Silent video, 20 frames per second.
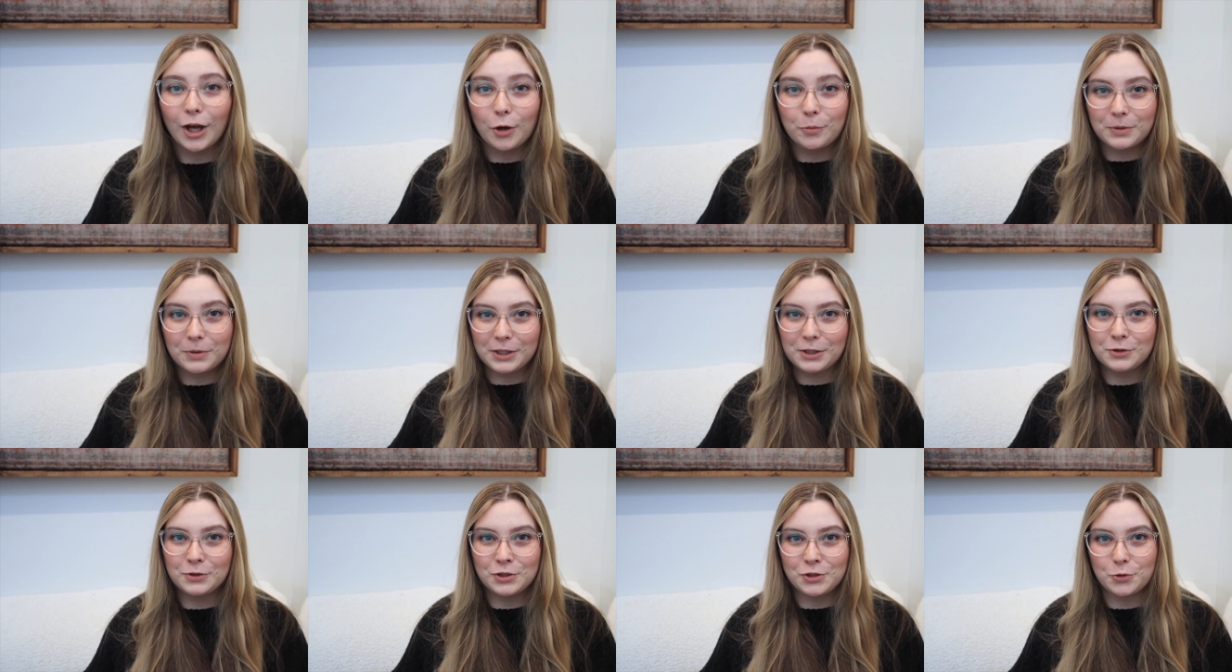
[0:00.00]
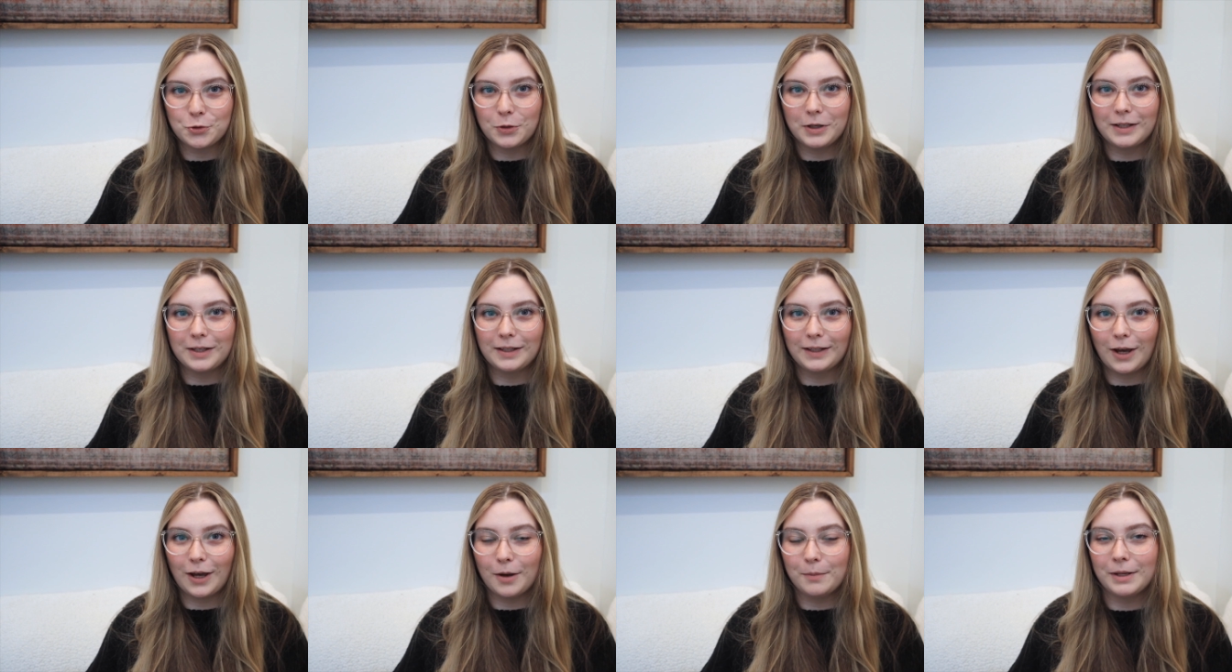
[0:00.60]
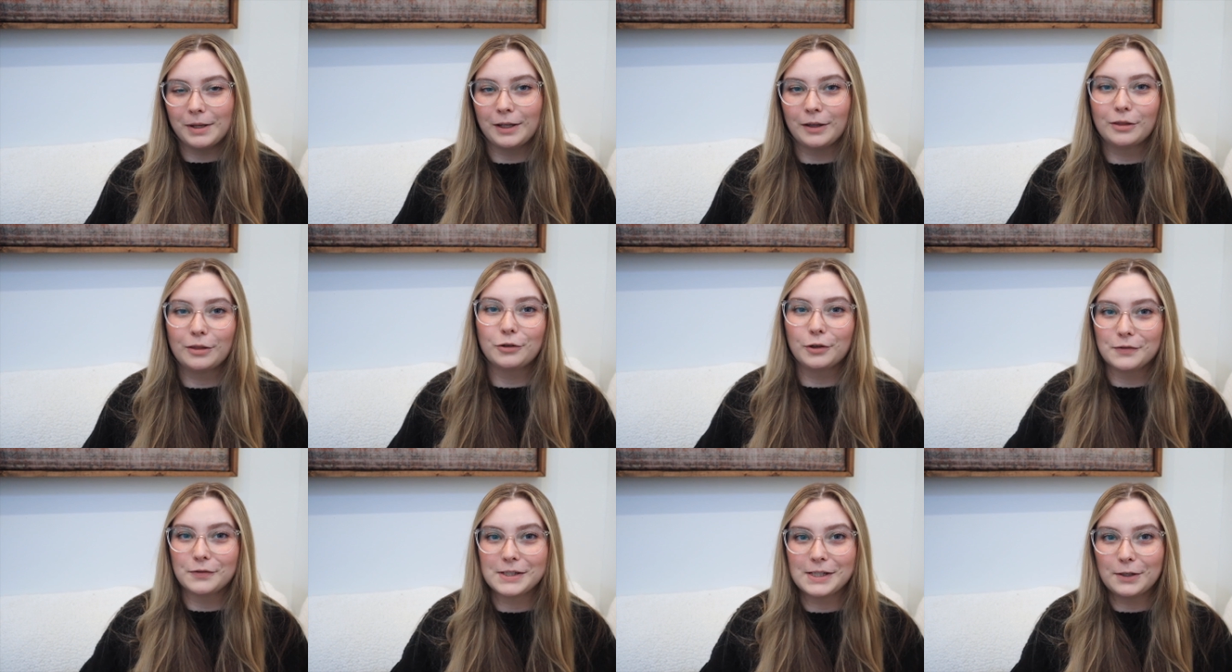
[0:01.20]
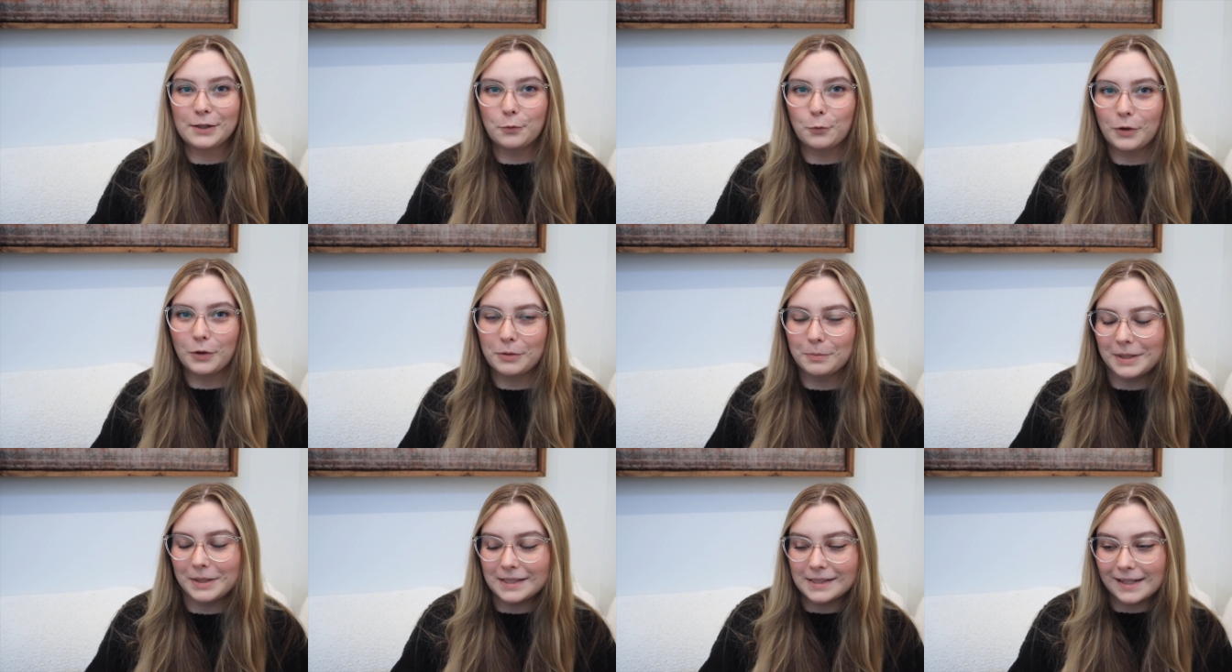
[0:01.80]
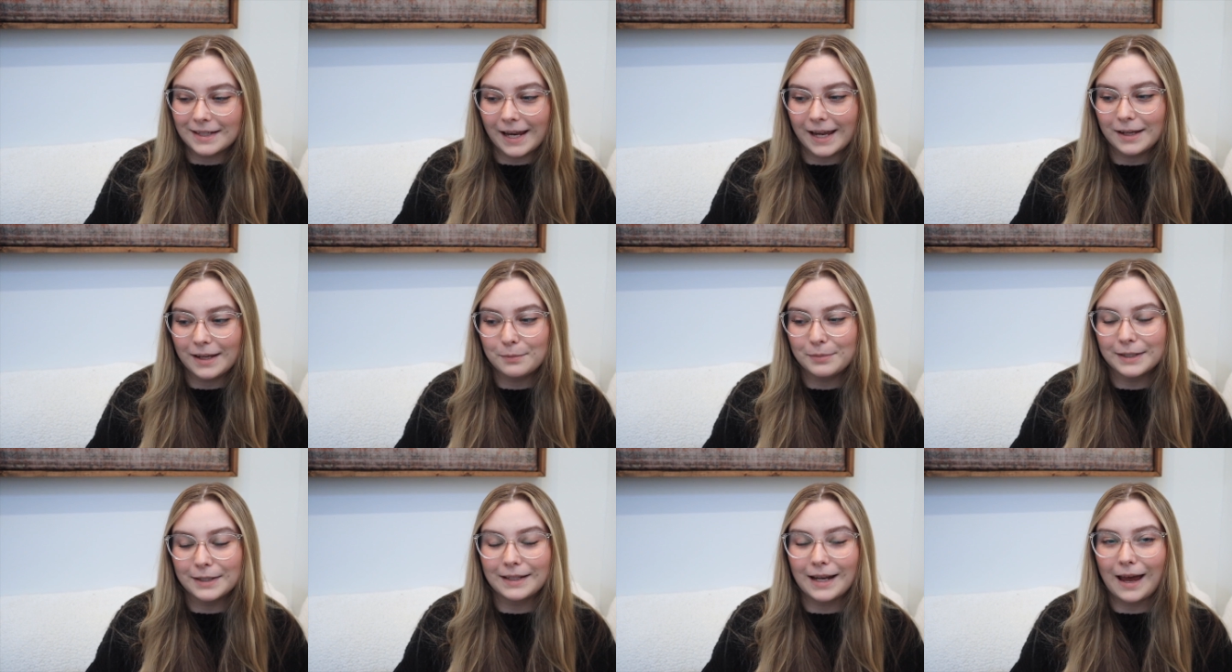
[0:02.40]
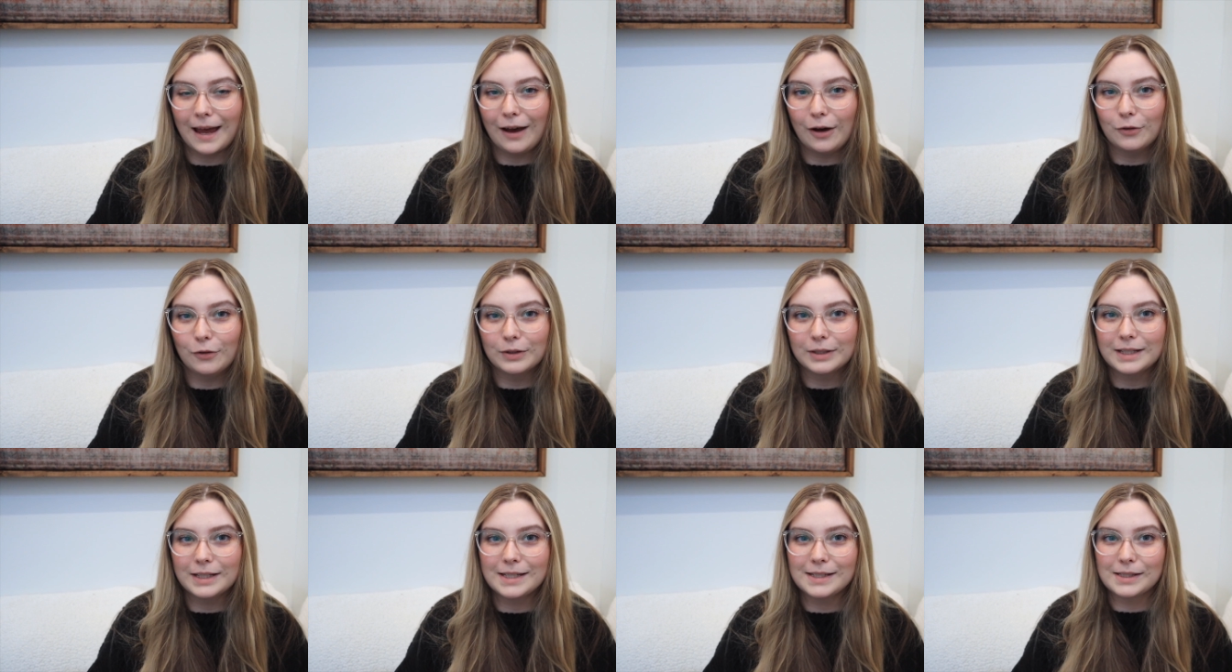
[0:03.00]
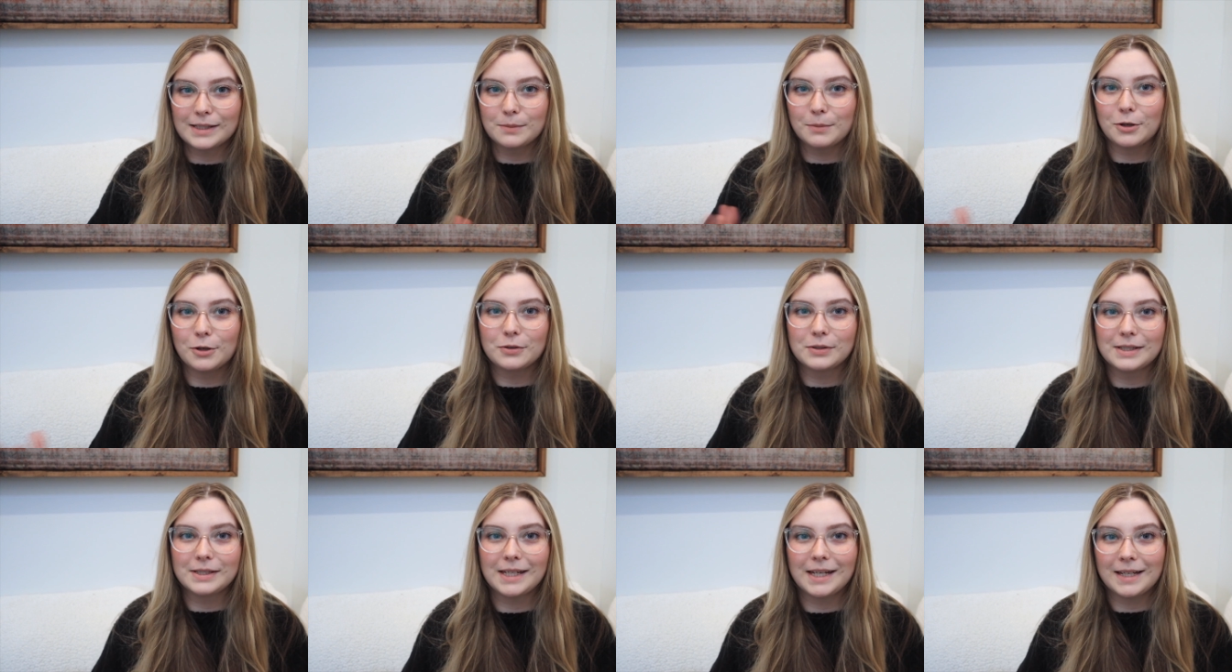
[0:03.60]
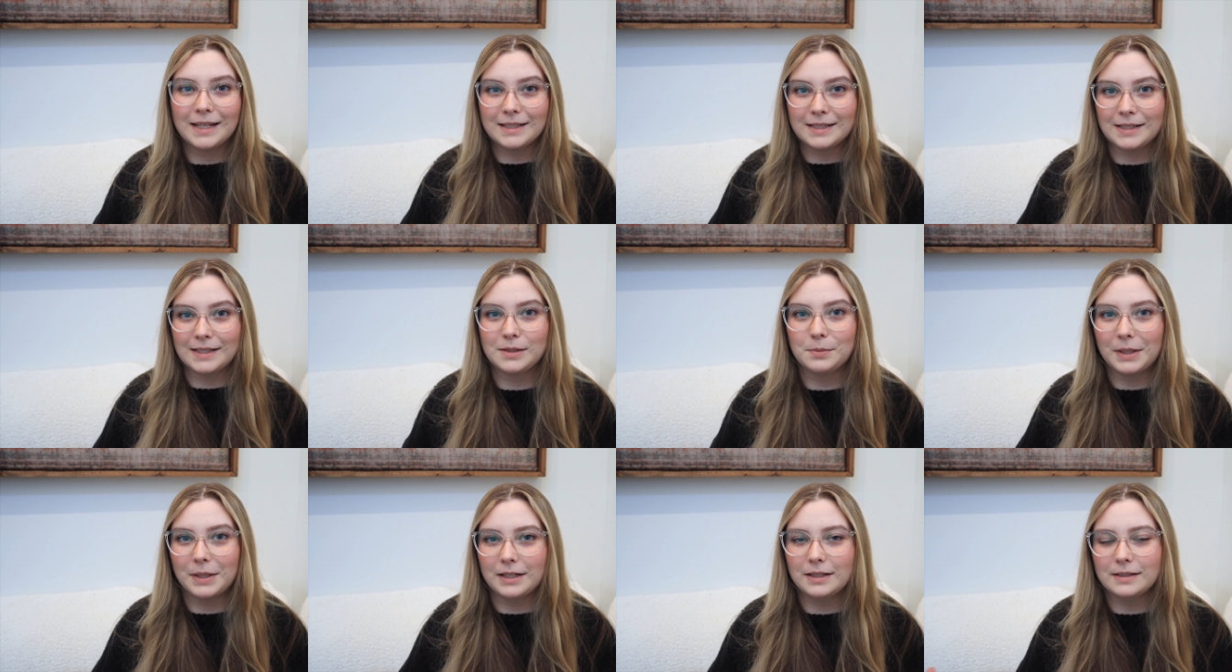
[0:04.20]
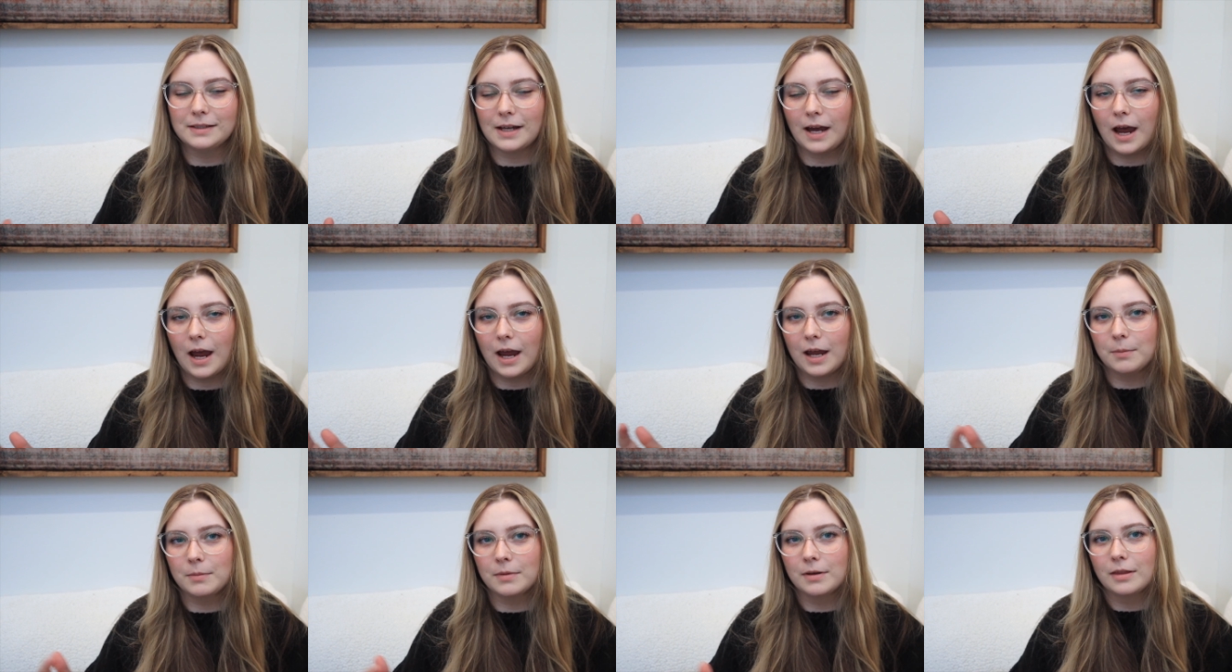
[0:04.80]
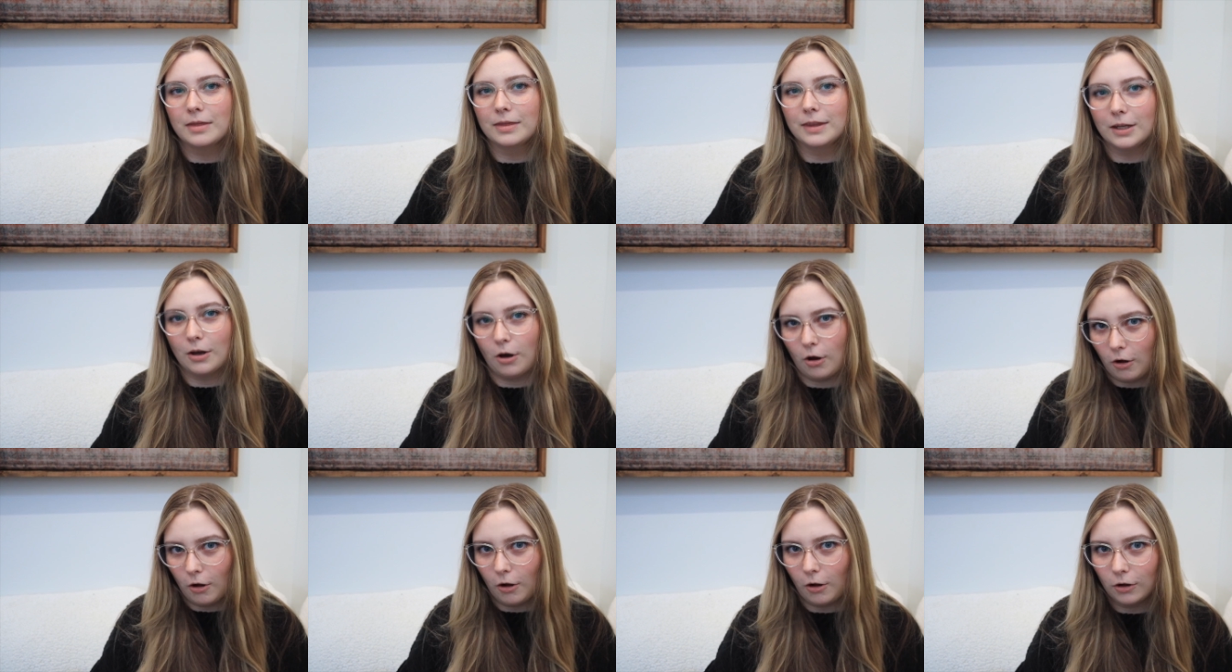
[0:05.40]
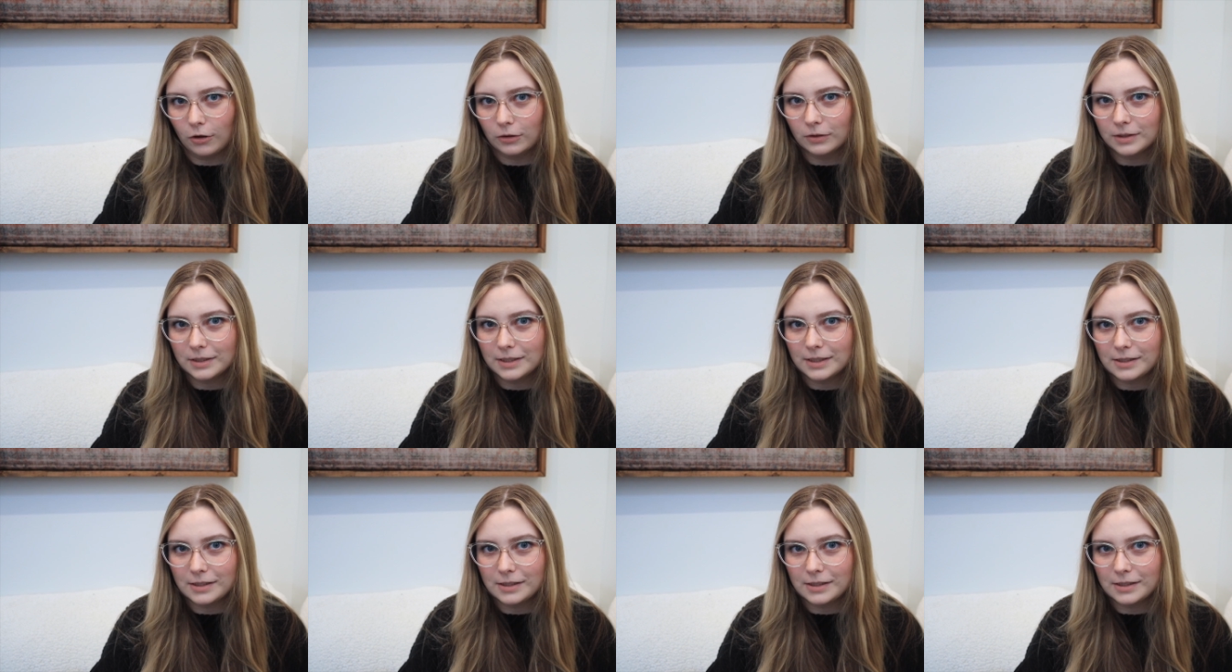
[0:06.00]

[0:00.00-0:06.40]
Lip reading: hope that you enjoyed coming thrifting with me today, but now is the most anticipated time, the haul.